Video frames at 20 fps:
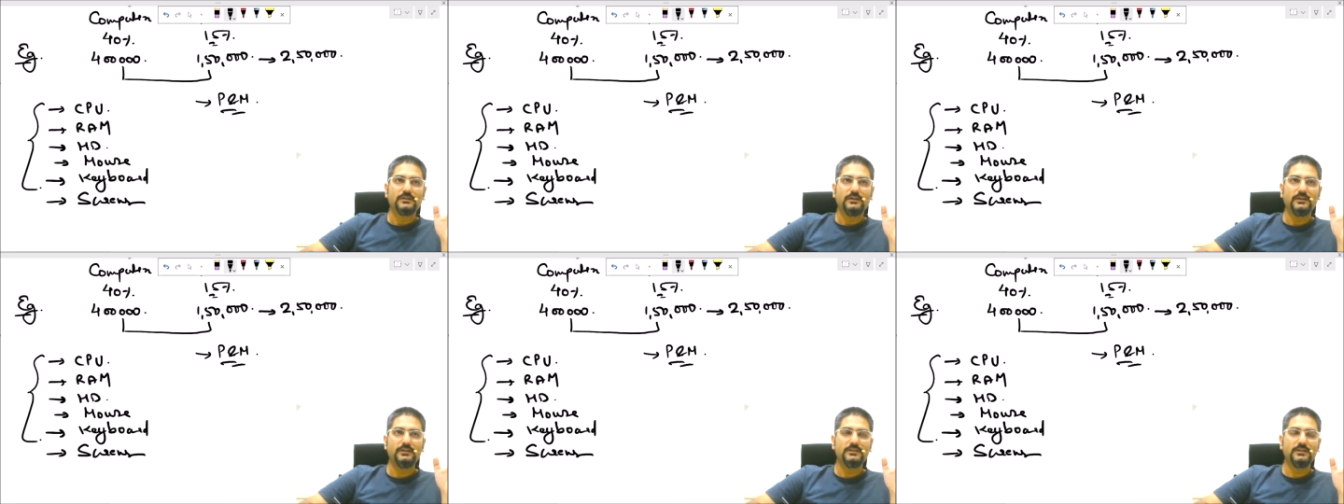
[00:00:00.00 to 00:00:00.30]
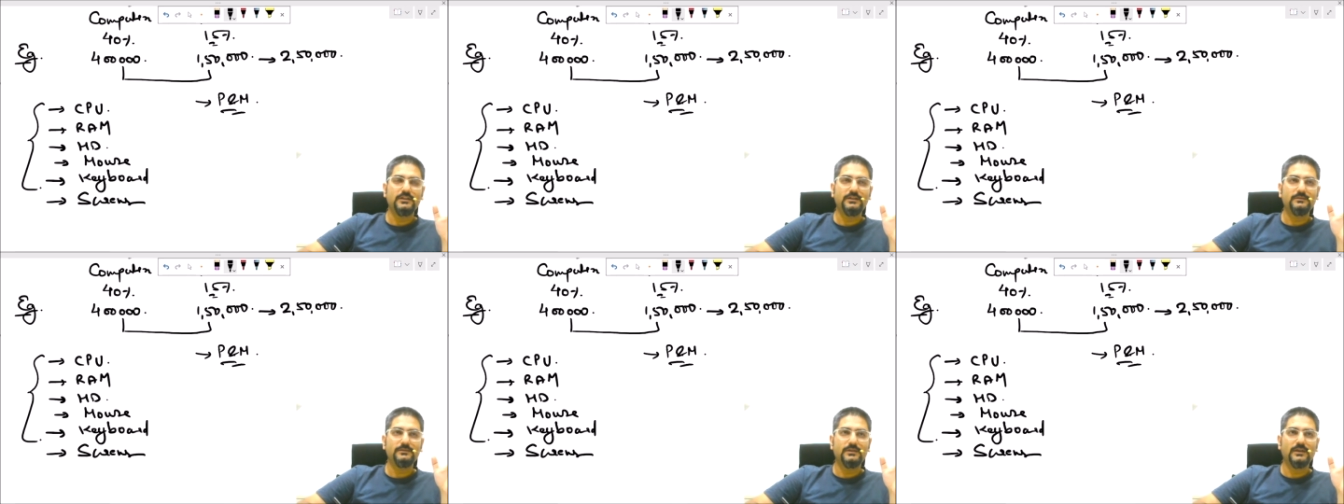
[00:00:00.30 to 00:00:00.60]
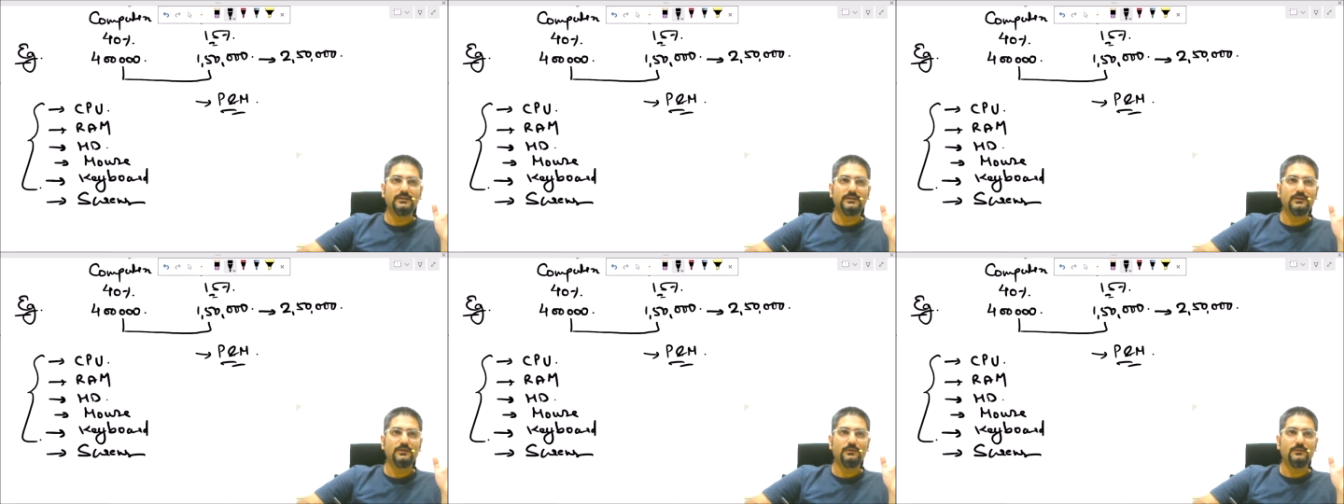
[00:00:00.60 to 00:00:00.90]
it seems
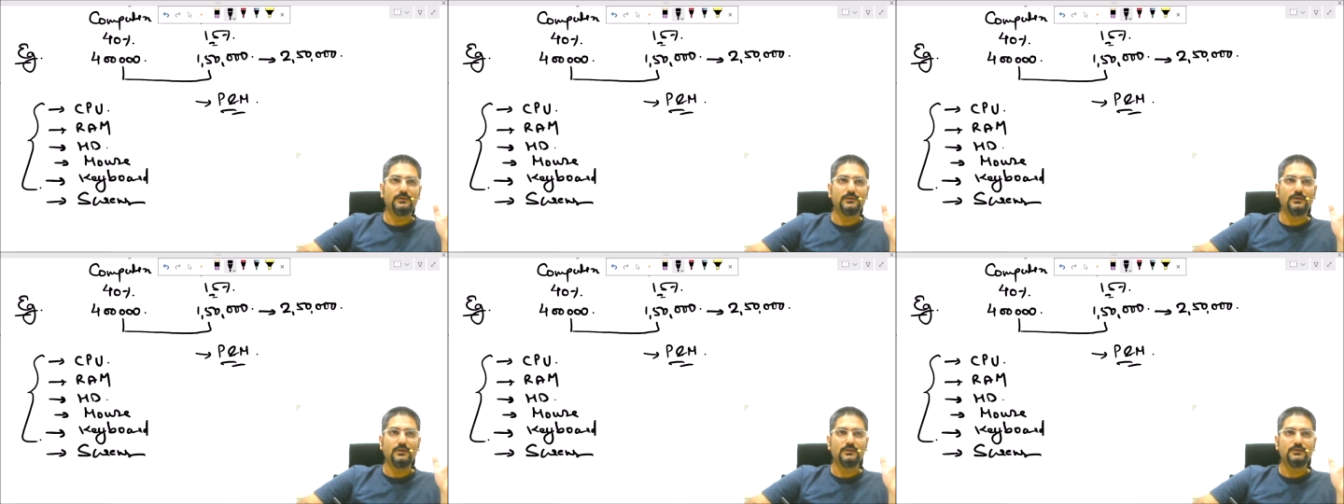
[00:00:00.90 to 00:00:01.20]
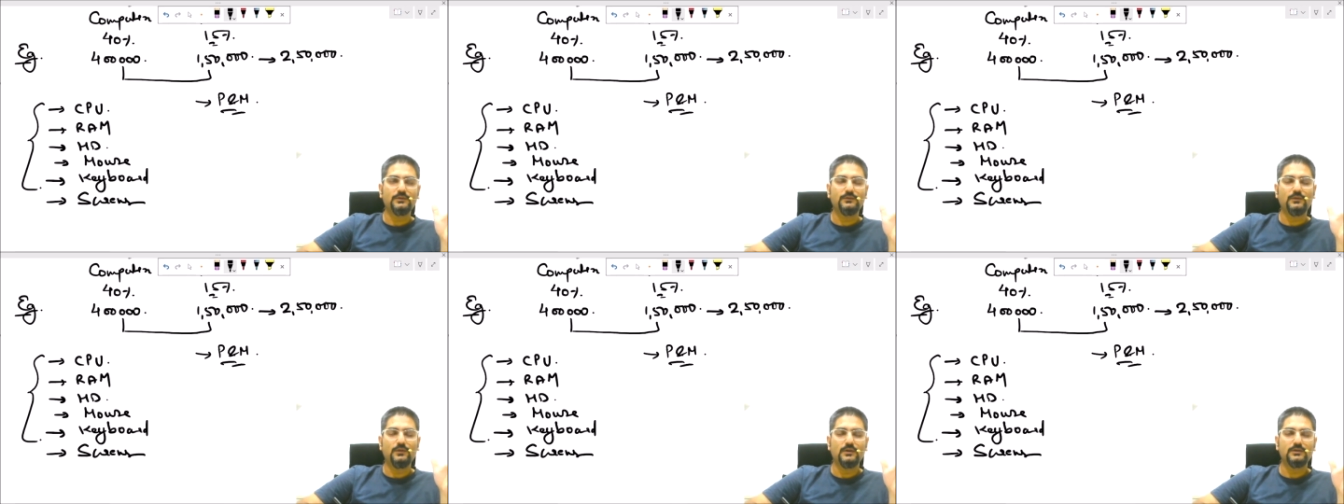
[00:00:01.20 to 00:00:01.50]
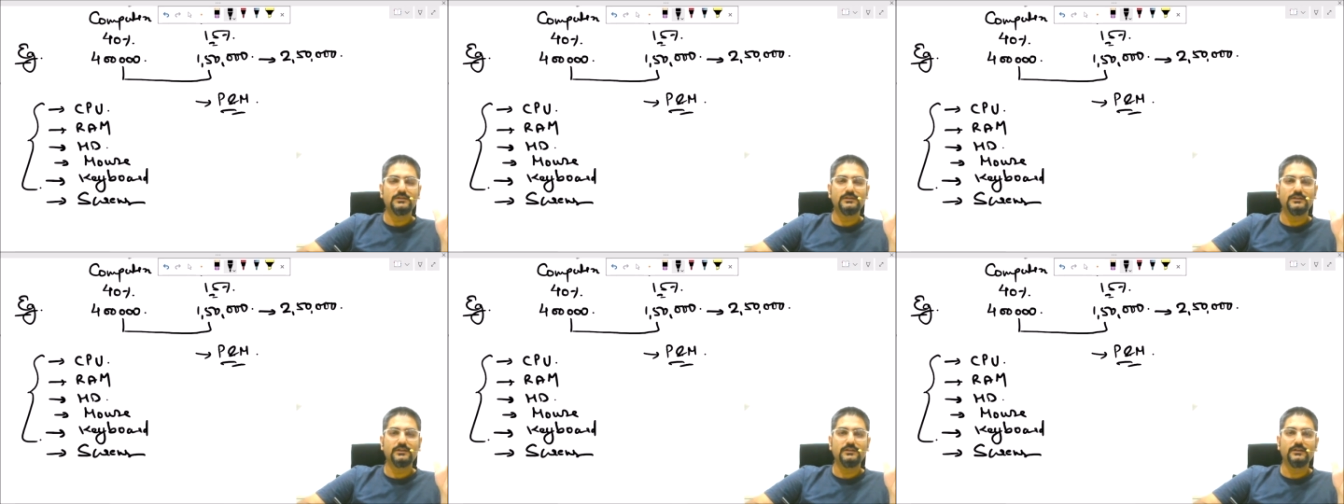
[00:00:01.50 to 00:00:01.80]
that the robot also
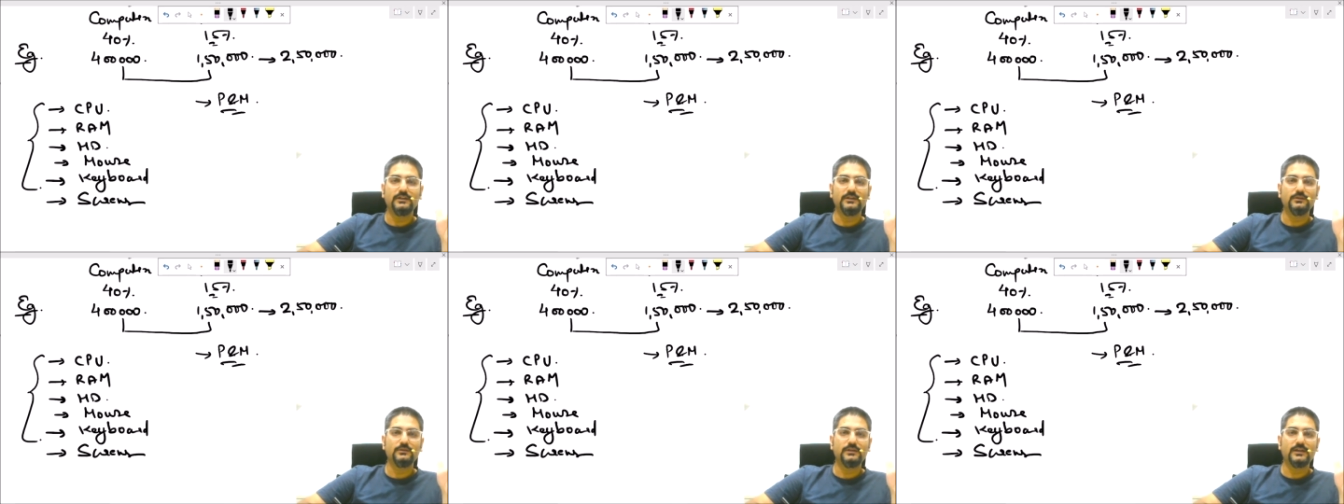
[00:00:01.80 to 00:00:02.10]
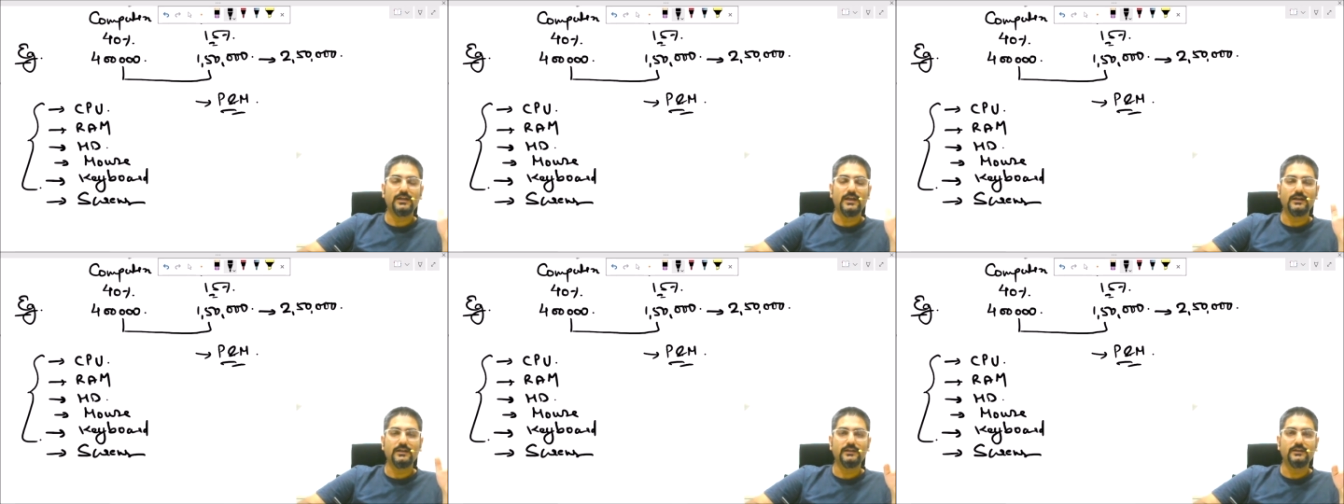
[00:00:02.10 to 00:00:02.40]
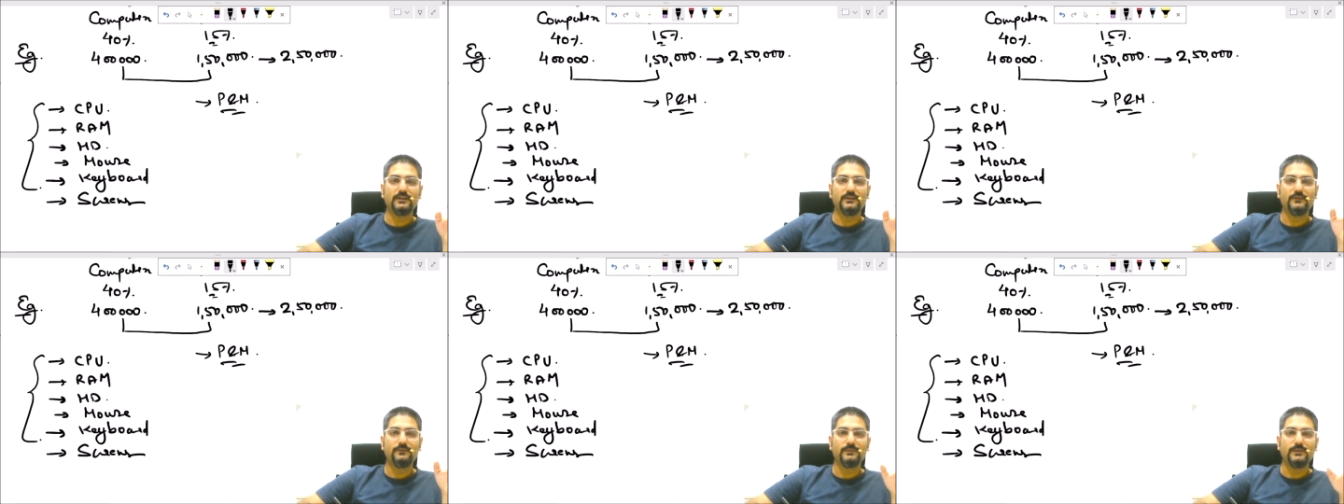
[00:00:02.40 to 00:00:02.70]
falls in, into the
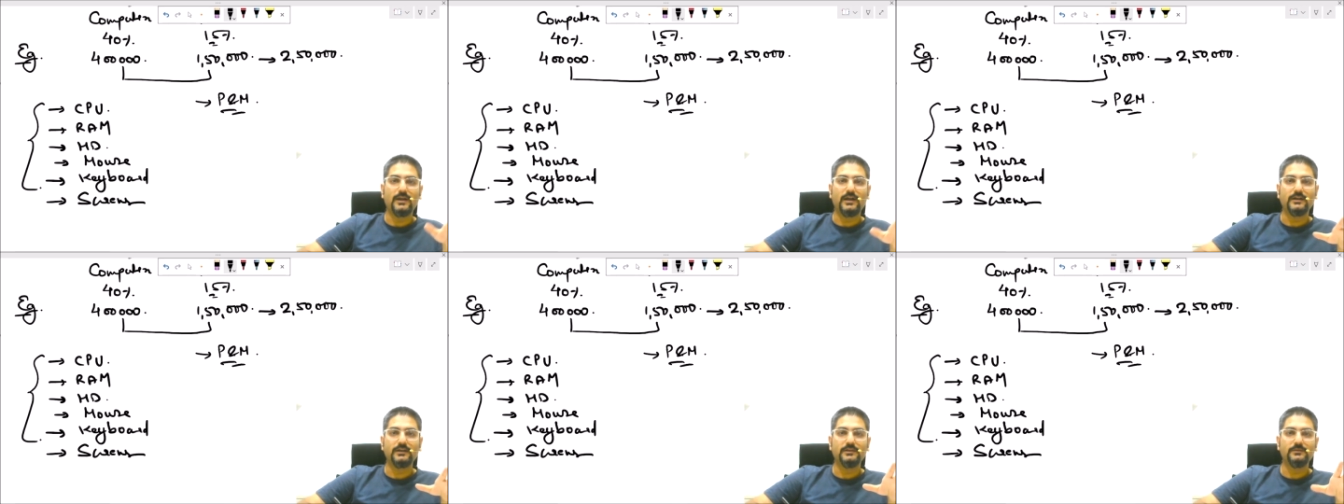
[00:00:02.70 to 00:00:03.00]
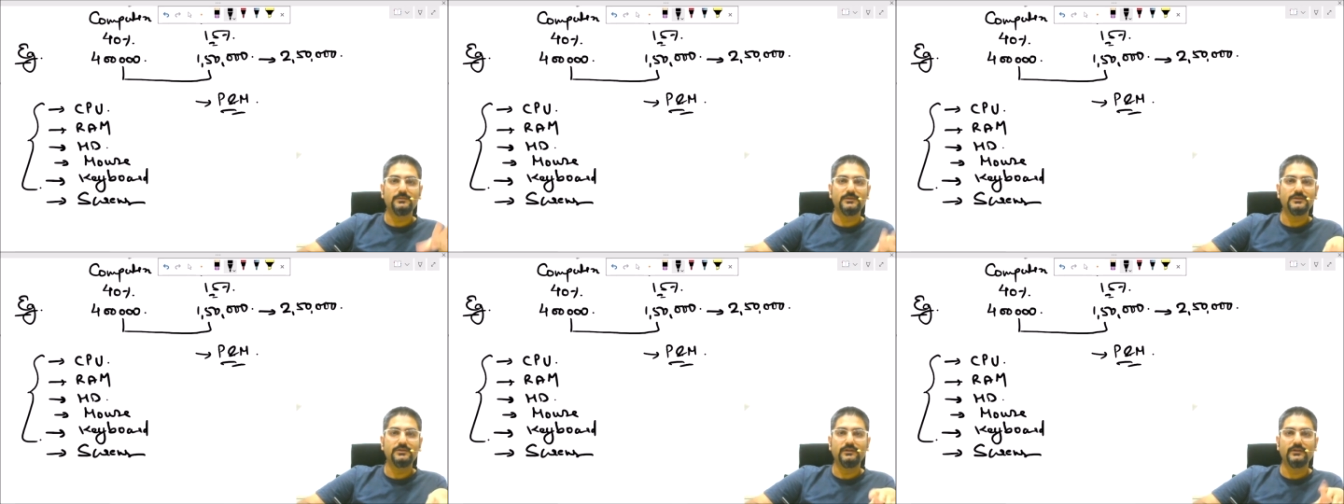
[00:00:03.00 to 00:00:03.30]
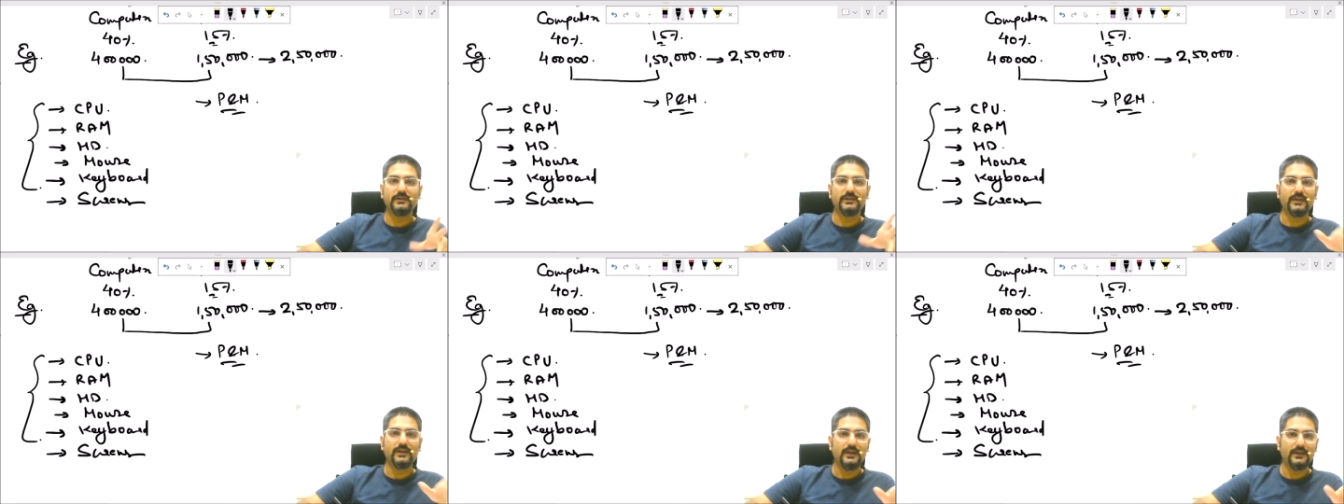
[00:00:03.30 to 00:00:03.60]
category of plant and
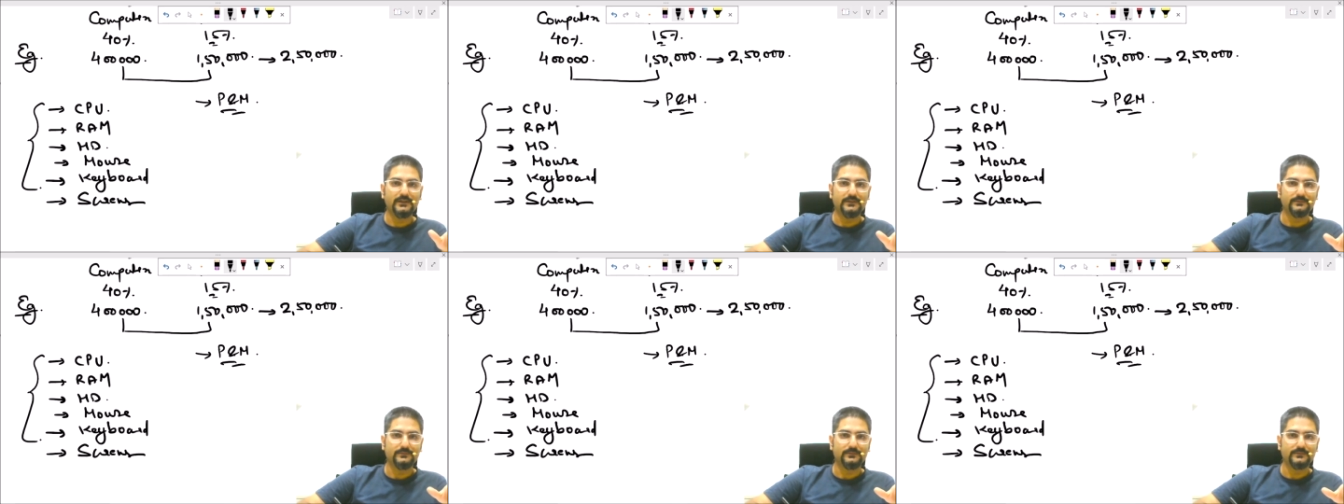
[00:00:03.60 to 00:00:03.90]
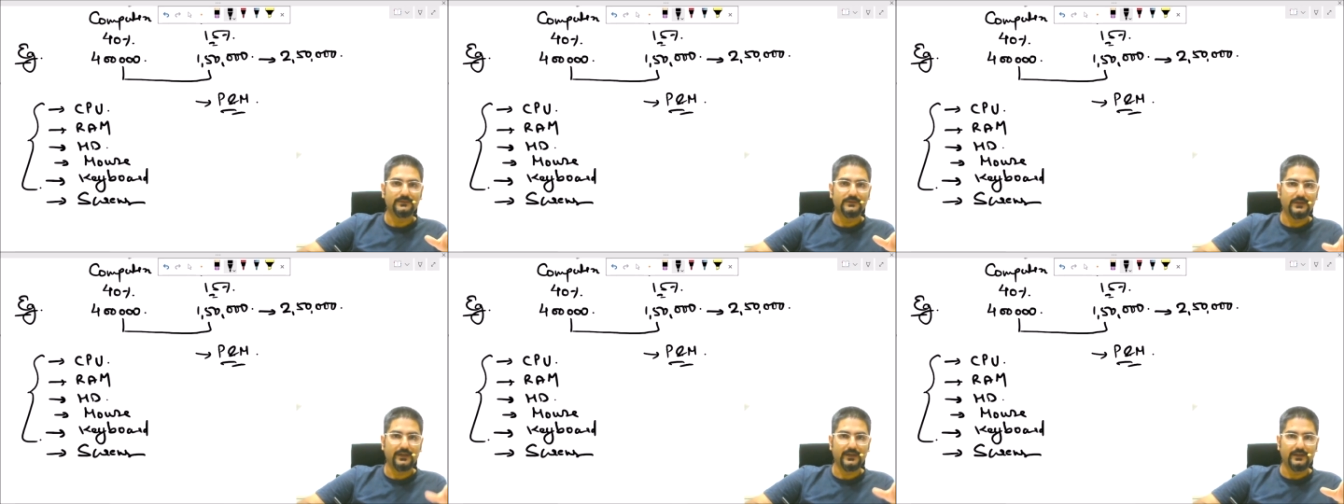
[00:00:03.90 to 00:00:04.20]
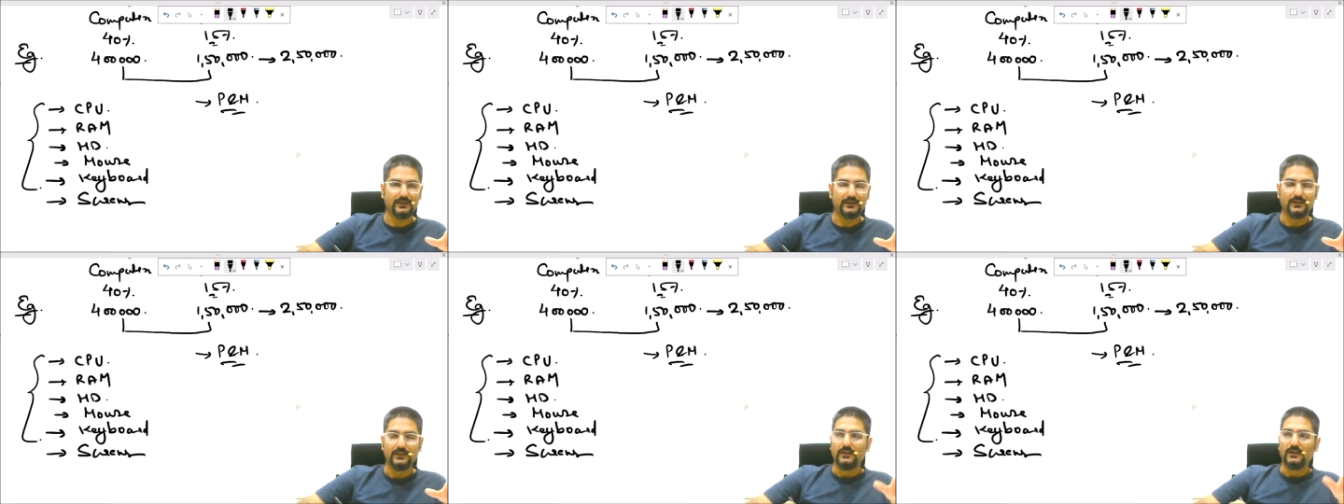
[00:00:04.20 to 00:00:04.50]
machinery item,
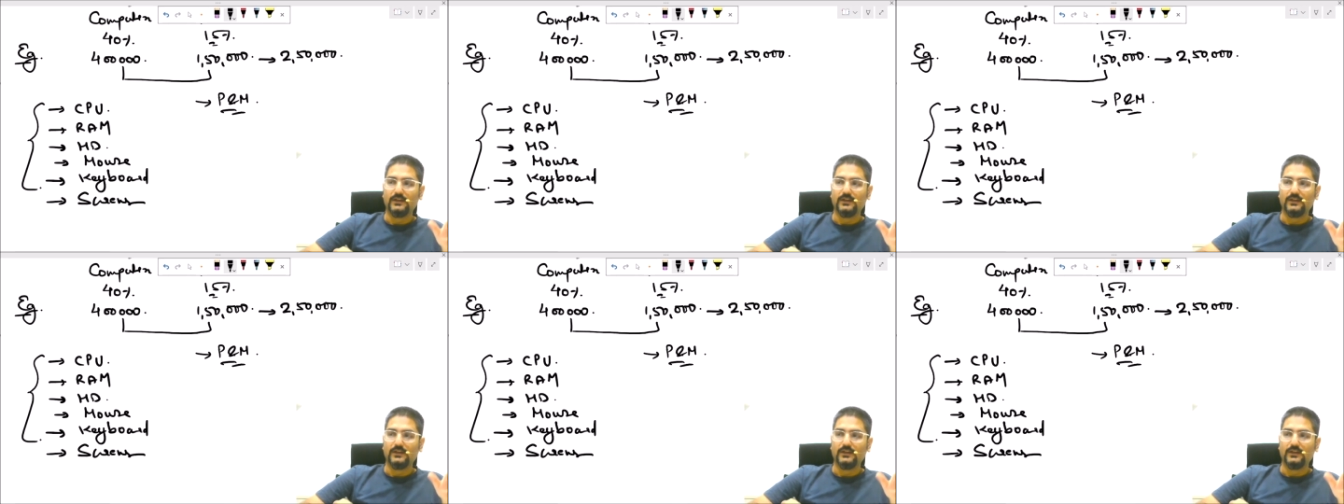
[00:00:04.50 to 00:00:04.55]
right?